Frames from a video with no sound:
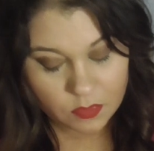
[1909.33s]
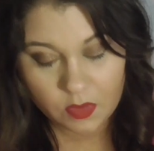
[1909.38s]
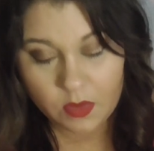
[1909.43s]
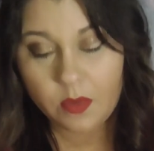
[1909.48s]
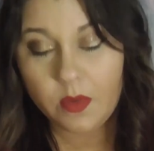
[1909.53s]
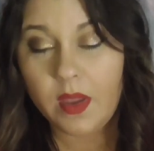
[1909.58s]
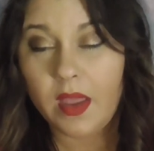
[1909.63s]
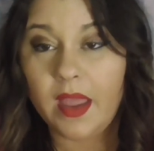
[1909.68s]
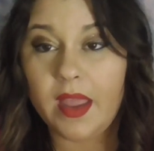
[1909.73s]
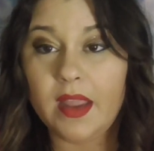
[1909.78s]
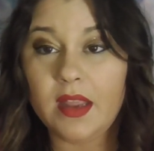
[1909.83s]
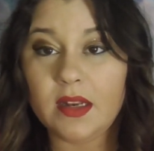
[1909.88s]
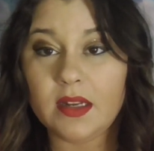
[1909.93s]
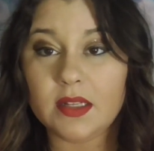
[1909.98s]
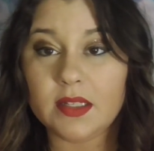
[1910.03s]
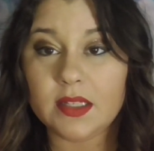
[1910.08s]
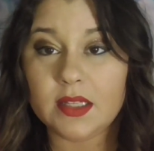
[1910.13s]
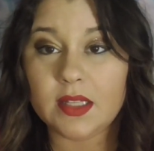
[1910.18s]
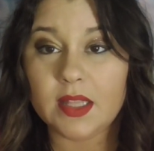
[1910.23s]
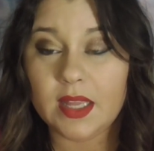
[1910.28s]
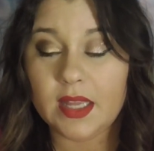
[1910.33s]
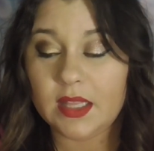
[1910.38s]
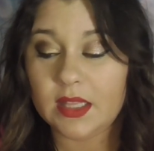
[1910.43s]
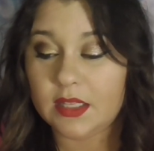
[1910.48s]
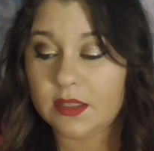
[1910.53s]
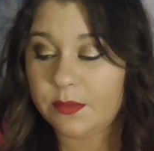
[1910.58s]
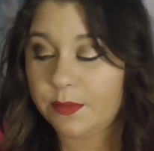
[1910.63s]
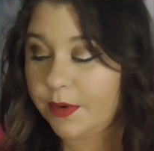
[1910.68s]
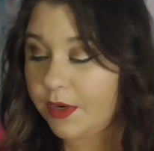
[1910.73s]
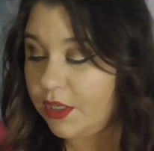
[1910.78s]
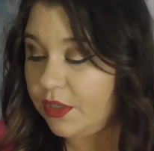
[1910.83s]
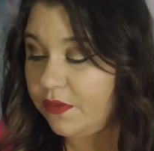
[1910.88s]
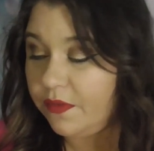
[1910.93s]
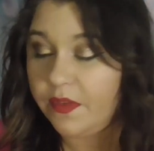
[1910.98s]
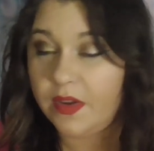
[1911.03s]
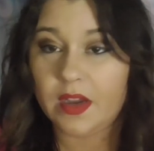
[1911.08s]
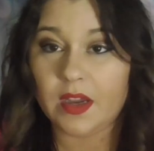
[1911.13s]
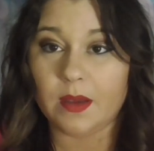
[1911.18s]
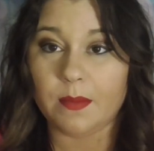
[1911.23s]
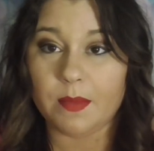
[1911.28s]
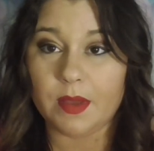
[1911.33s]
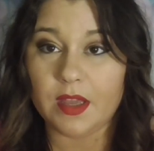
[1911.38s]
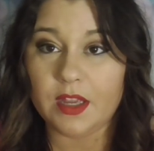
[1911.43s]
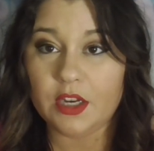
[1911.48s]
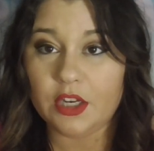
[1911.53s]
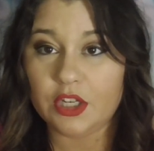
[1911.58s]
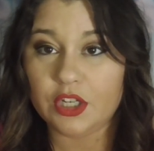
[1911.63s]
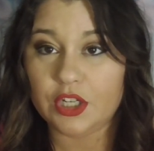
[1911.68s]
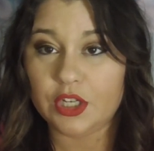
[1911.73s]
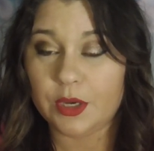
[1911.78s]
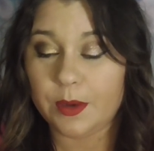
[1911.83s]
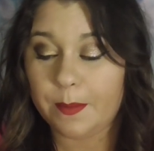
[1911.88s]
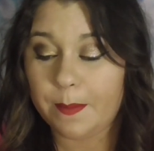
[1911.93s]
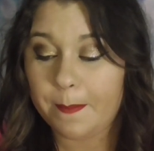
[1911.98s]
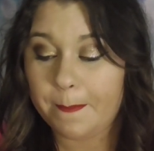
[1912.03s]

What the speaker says: Okay, doesn't like this brush very much,